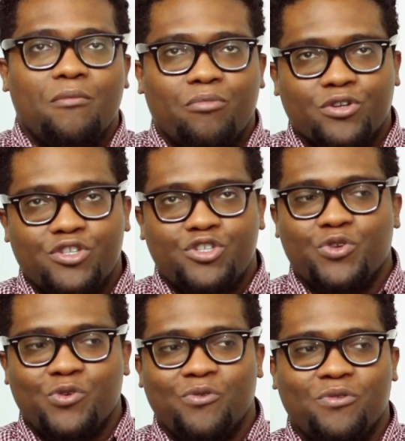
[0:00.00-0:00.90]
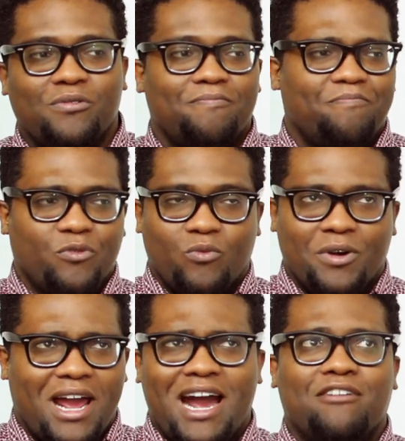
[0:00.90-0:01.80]
pursue
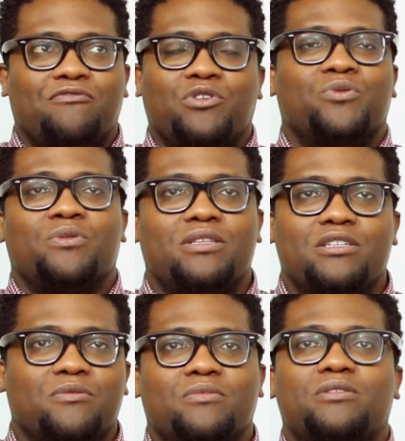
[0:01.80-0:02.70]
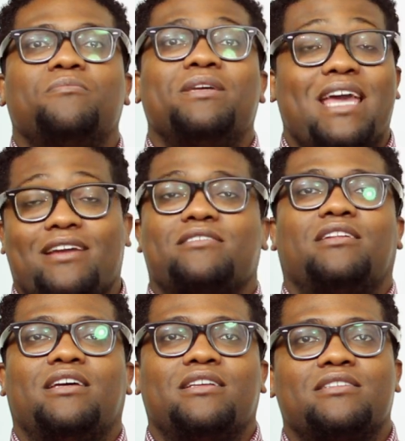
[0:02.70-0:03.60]
what I view to be
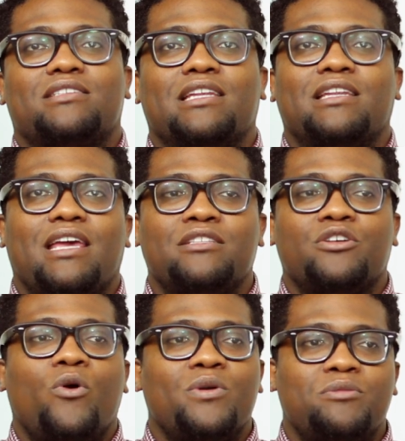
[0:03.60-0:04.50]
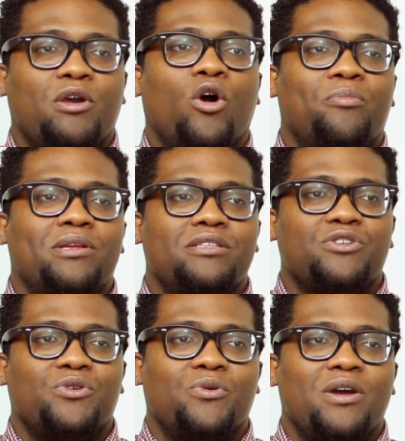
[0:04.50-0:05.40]
excellence, and to always be open
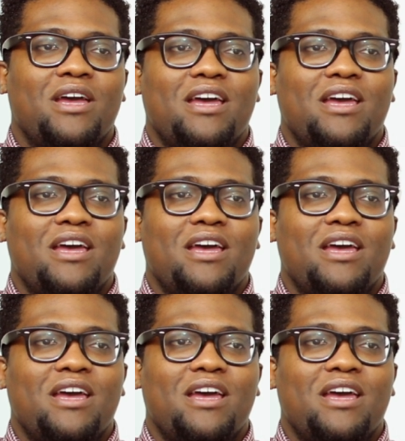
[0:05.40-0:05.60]
to